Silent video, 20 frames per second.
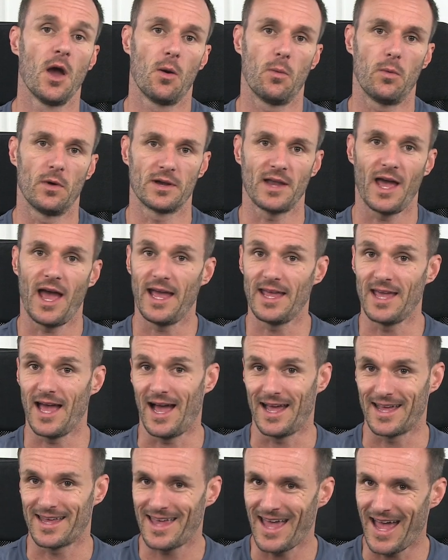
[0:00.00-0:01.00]
What
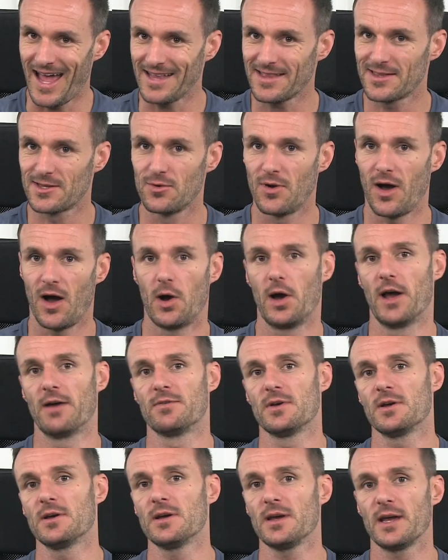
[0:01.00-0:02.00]
AI can't do,
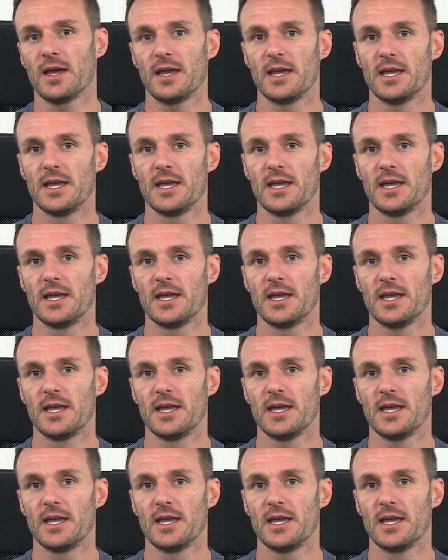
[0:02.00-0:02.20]
however,